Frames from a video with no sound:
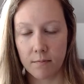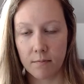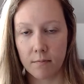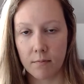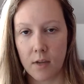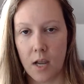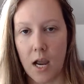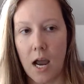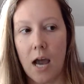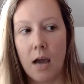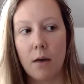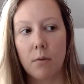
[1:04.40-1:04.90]

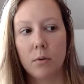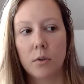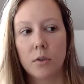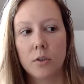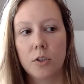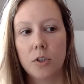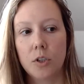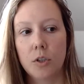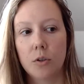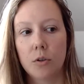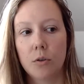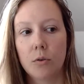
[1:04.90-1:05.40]
I will
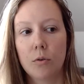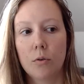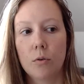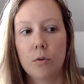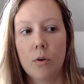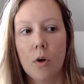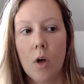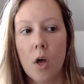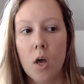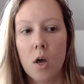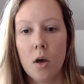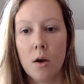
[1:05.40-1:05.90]
do
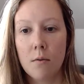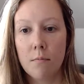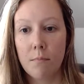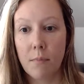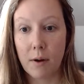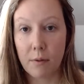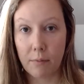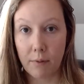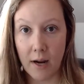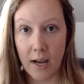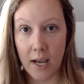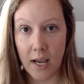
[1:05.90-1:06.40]
my
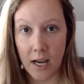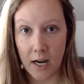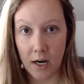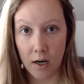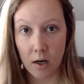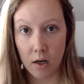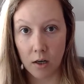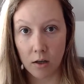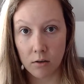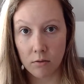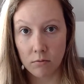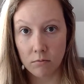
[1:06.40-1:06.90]
Rey
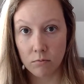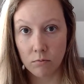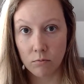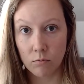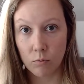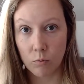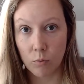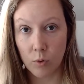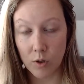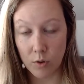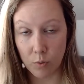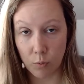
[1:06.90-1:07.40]
hair
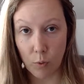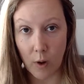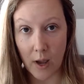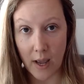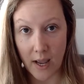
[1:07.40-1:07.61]
with wet